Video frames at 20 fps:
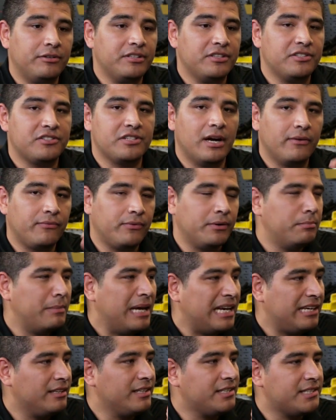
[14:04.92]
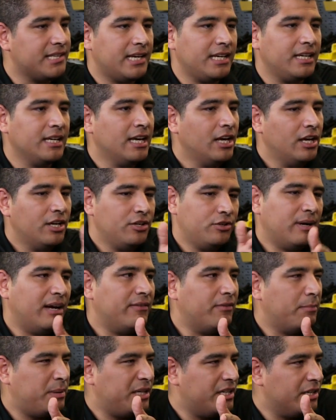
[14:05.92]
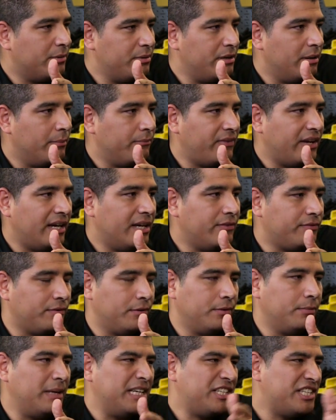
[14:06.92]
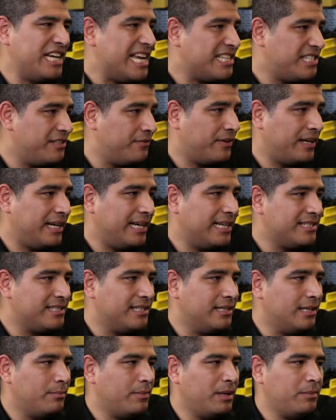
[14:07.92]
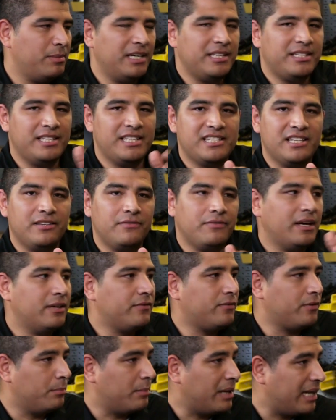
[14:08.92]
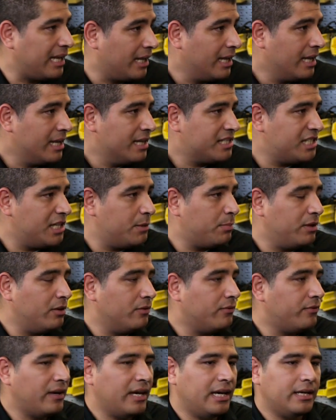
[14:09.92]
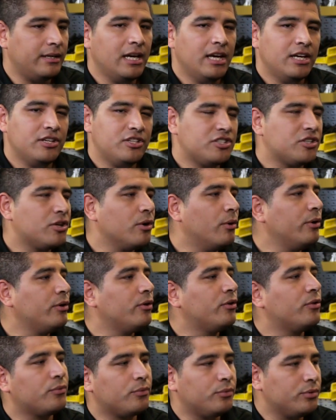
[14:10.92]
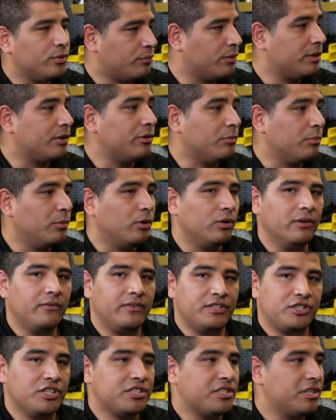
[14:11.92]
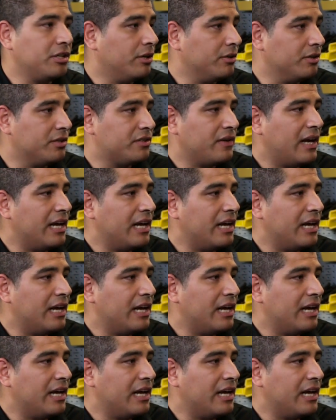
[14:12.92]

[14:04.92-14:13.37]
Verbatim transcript: into the software and manually setting, do I have a PWM fan for my chassis fans and then maybe a DC fan for my CPU fan, just going through the rigmarole of adjusting all those